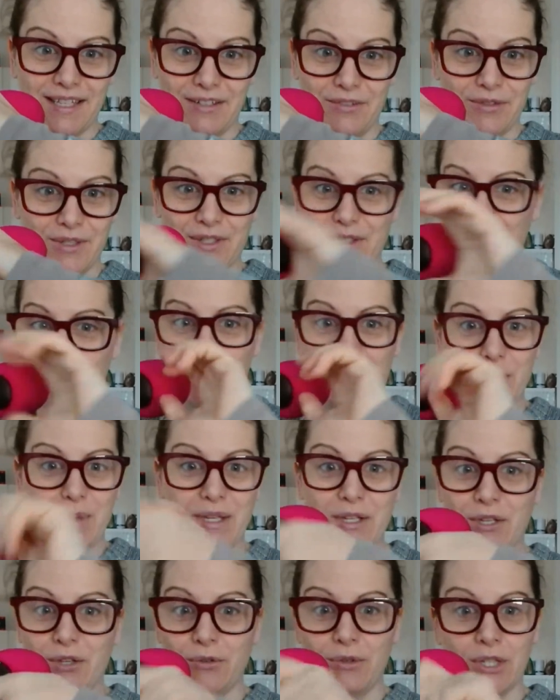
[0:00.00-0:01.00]
It was just maybe
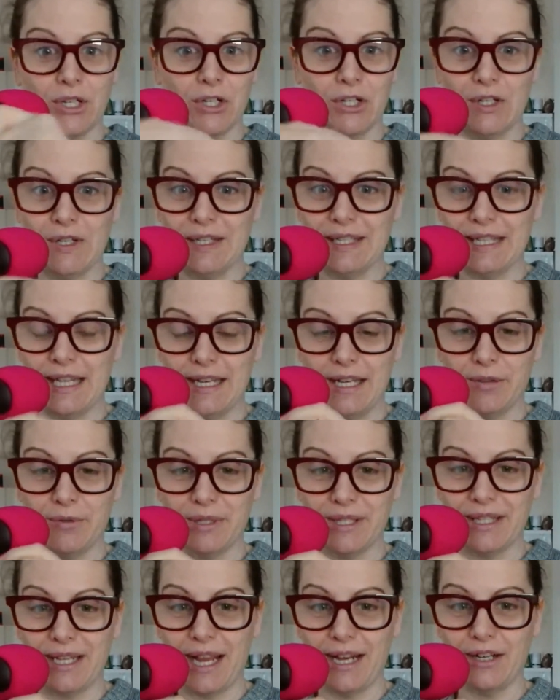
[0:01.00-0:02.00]
2 turns and it
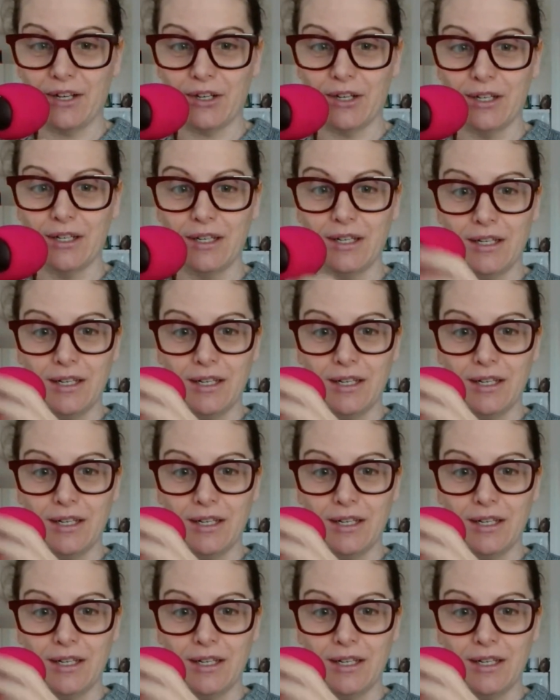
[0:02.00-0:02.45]
was tighter.